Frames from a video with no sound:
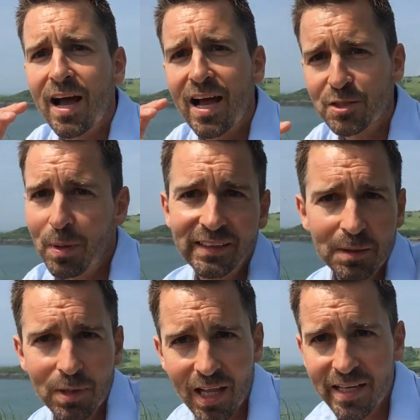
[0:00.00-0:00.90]
Especially
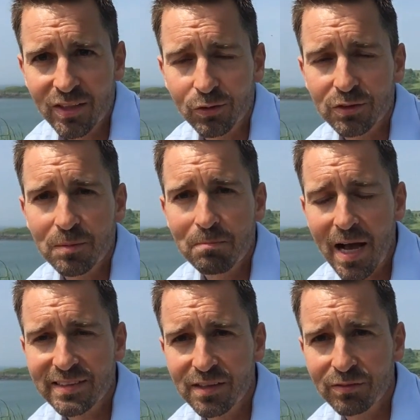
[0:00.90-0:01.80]
millennials
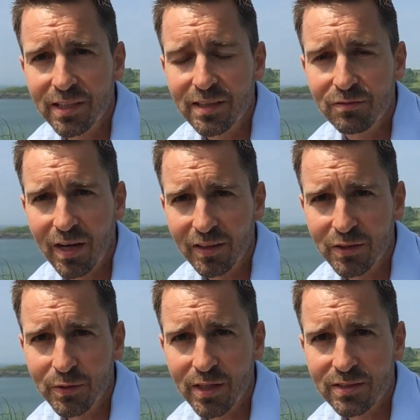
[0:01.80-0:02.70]
massively
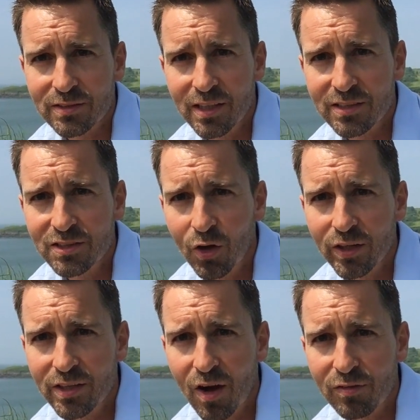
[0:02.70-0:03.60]
value this. It's not
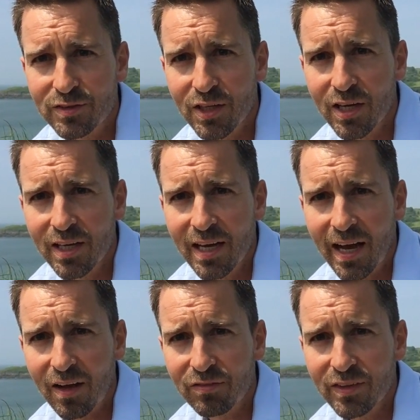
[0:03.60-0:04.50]
enough to
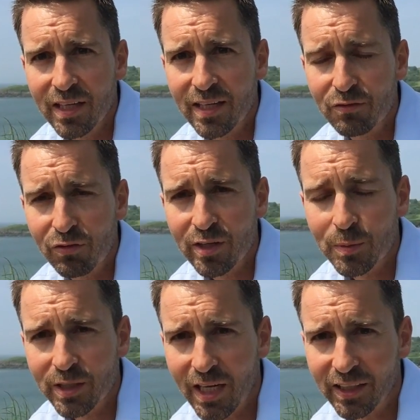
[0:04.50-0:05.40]
have
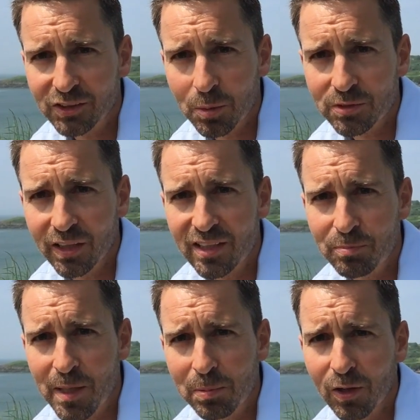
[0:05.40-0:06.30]
infrequent catch-ups, to leave
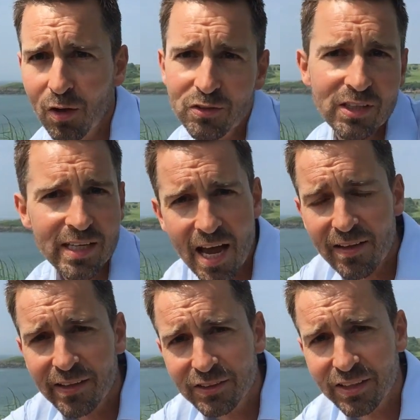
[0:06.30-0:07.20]
people alone, say, hey,
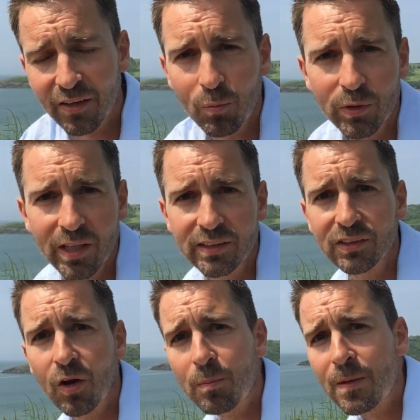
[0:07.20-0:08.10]
they just get on with their
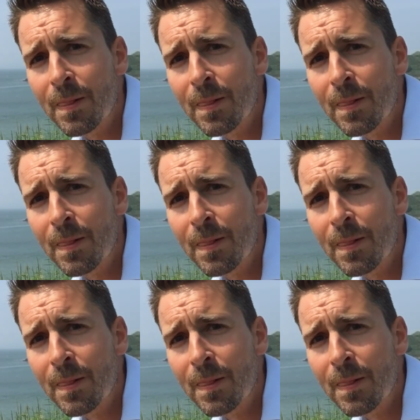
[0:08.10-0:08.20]
job.